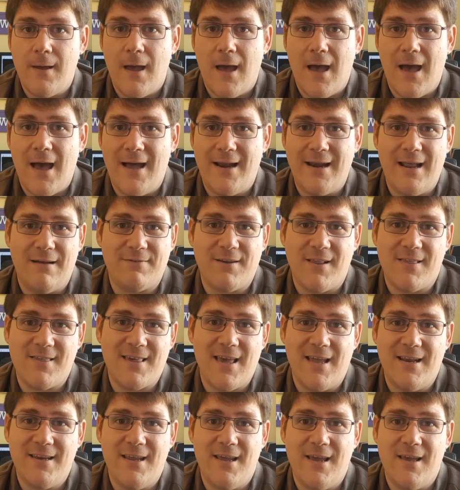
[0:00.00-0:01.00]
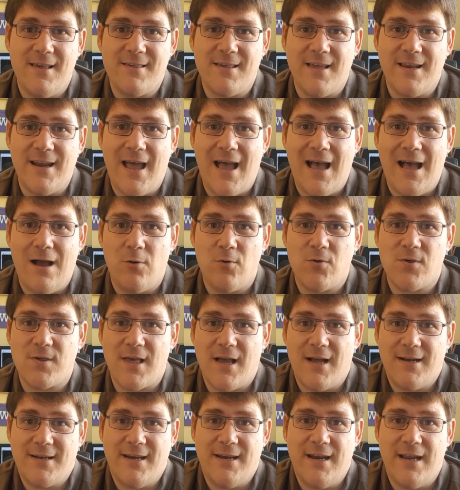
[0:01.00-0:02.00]
And after 10 years in-house,
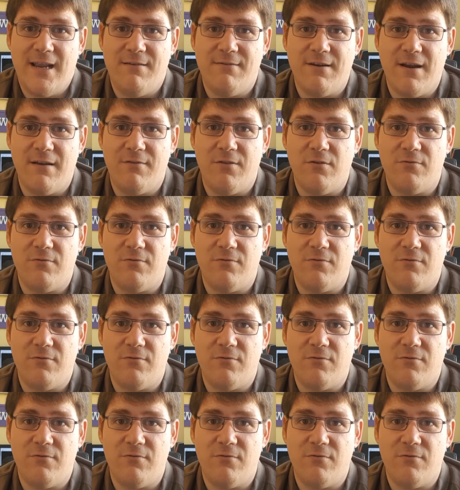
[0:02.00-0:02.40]
I didn't even have